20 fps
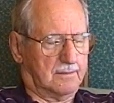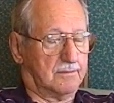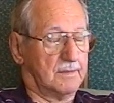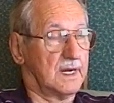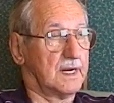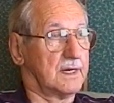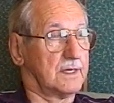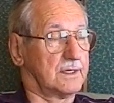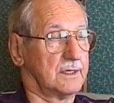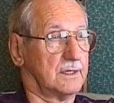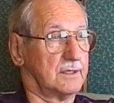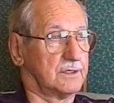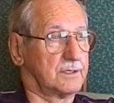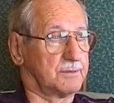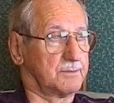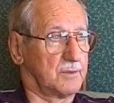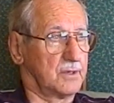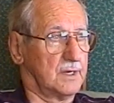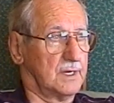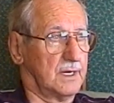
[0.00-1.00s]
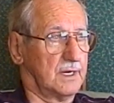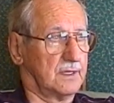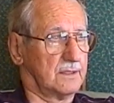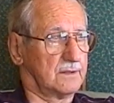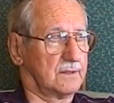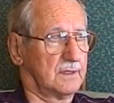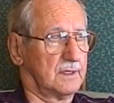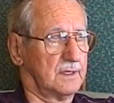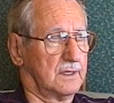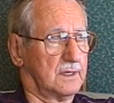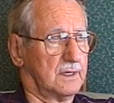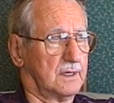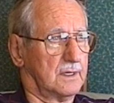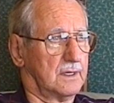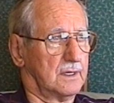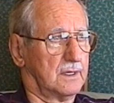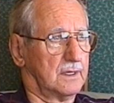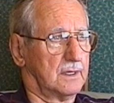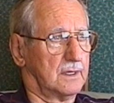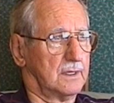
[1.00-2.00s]
Manitou Springs,
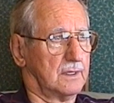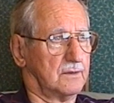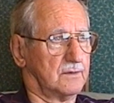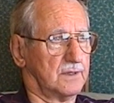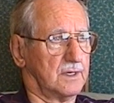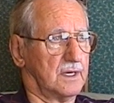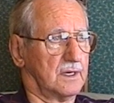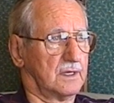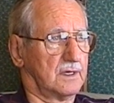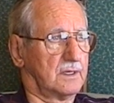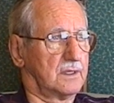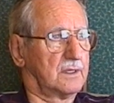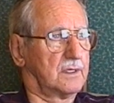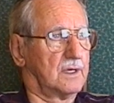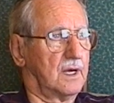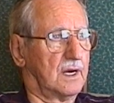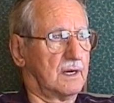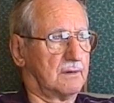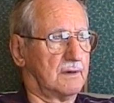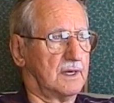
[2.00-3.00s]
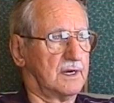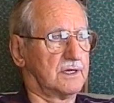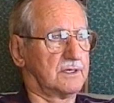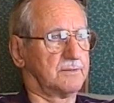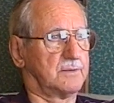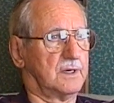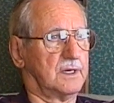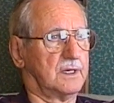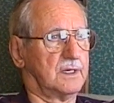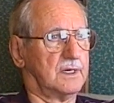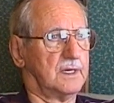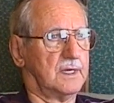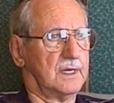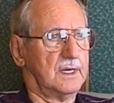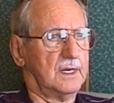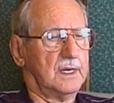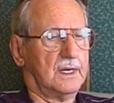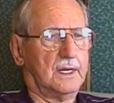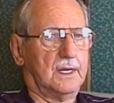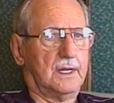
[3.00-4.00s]
or near Colorado uh -huh. Springs.
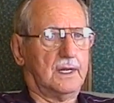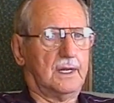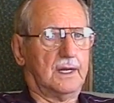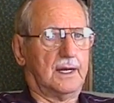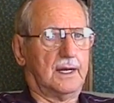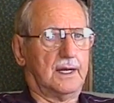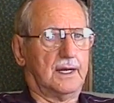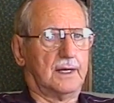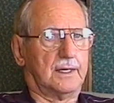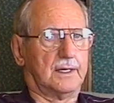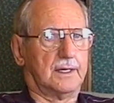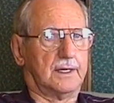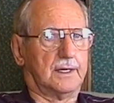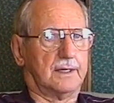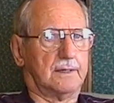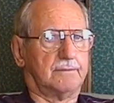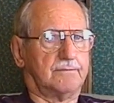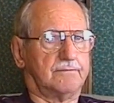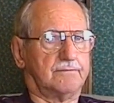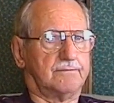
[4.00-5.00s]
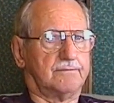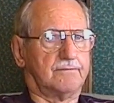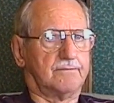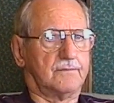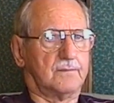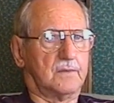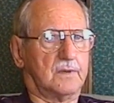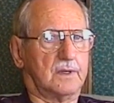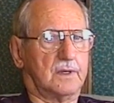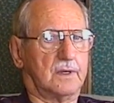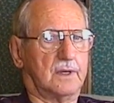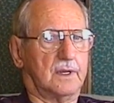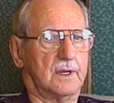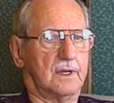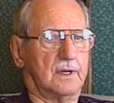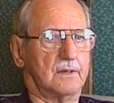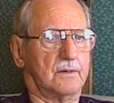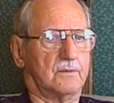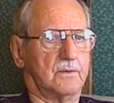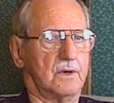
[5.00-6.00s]
And uh,
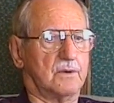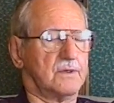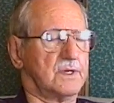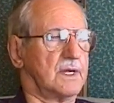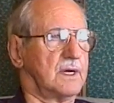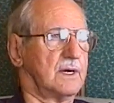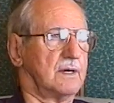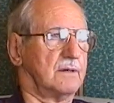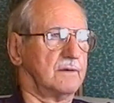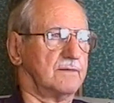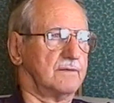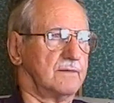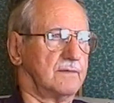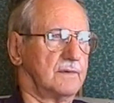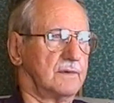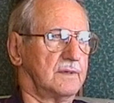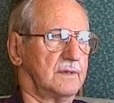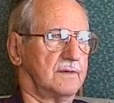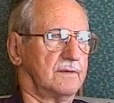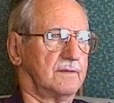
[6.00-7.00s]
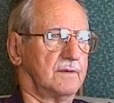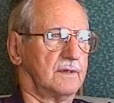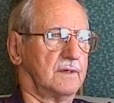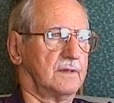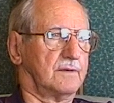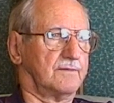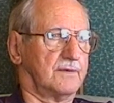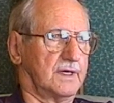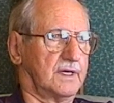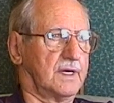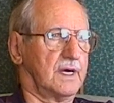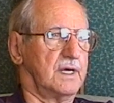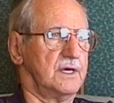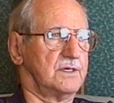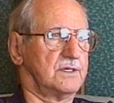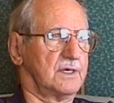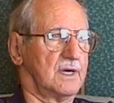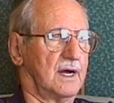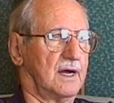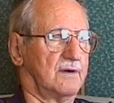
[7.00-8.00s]
we were there on
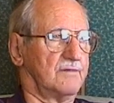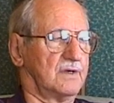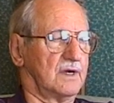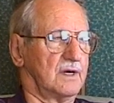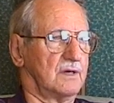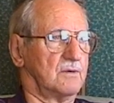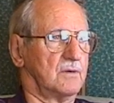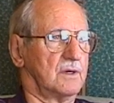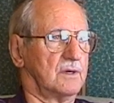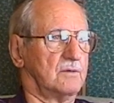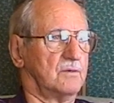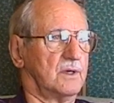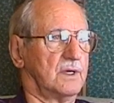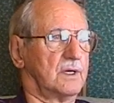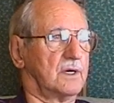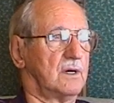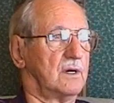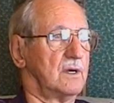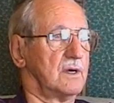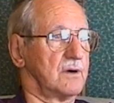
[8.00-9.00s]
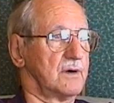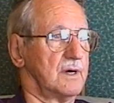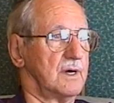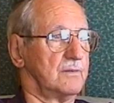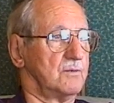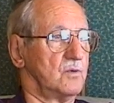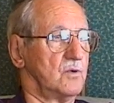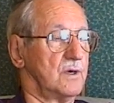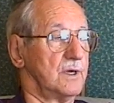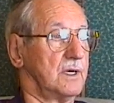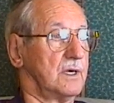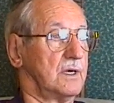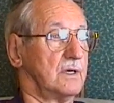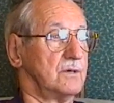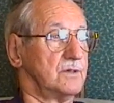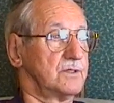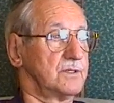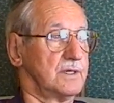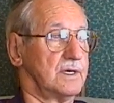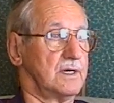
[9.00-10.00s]
vacation, Iva and I were, and we called her up and wanted to
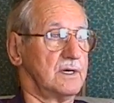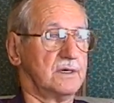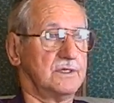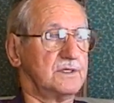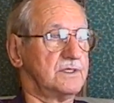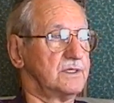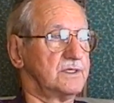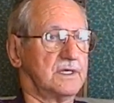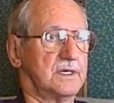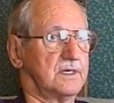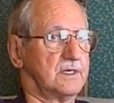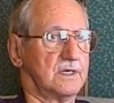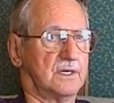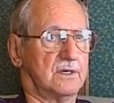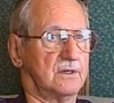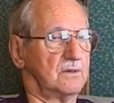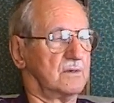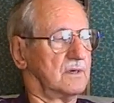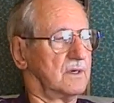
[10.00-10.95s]
go see her, and she said, no,